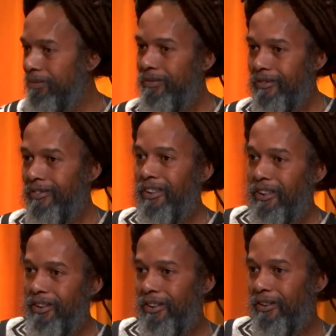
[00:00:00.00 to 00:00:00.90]
Uh-huh.
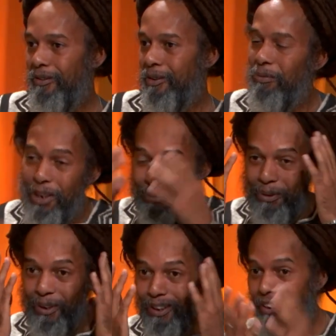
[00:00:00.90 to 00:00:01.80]
You know the way you
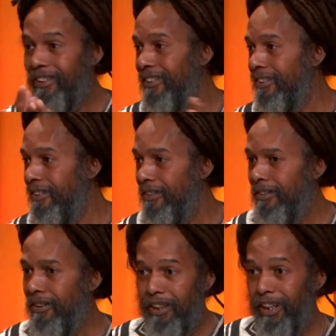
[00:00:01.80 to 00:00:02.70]
look,
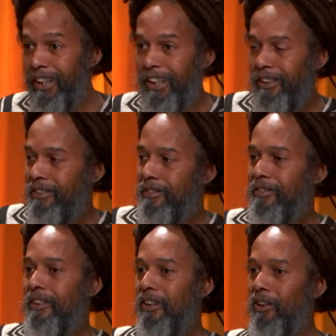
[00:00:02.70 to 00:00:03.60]
all of that.
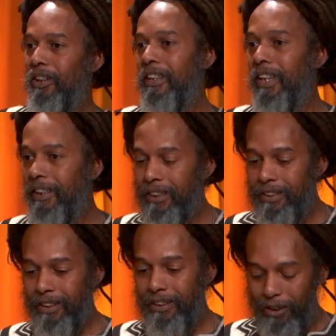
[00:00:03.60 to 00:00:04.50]
Right. Mm-hmm. All of that. It,
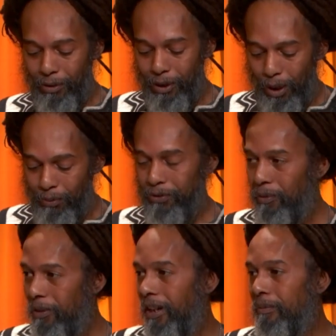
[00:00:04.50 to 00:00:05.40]
it you know it the comes genetics.
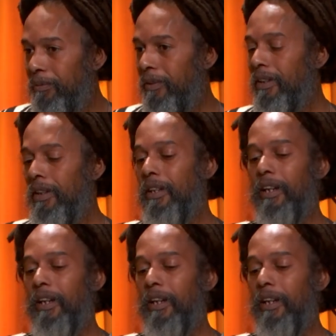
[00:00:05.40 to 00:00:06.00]
from them. Right.